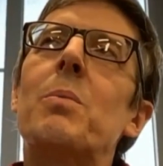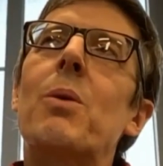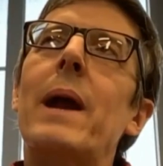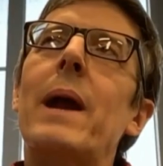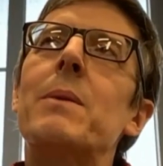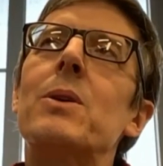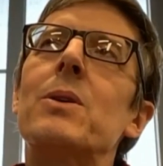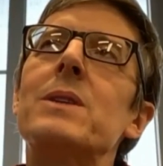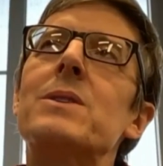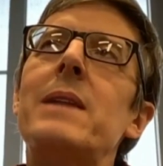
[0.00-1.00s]
parameter
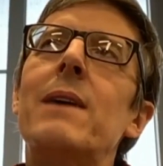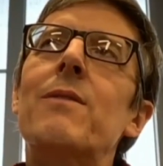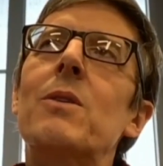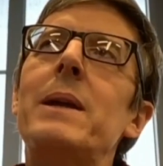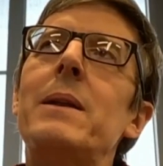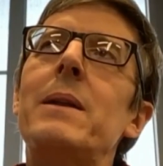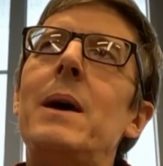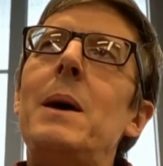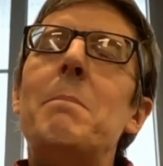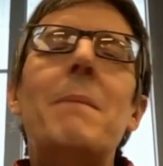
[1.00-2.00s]
that's never been
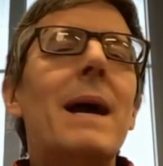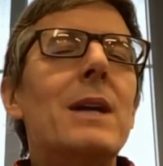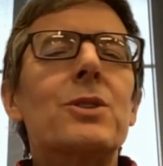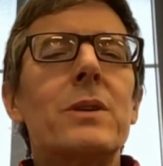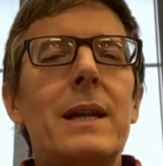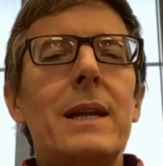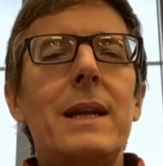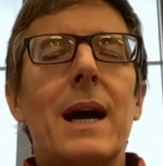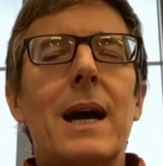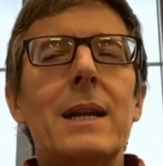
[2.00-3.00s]
measured in any
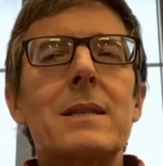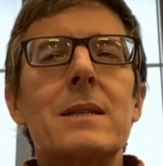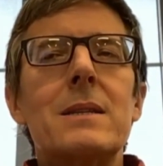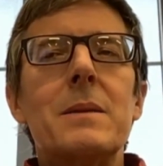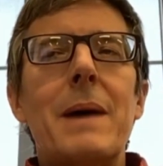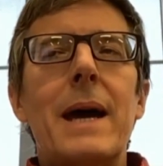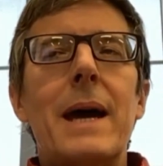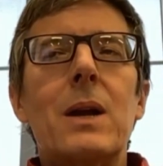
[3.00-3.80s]
kind of systematic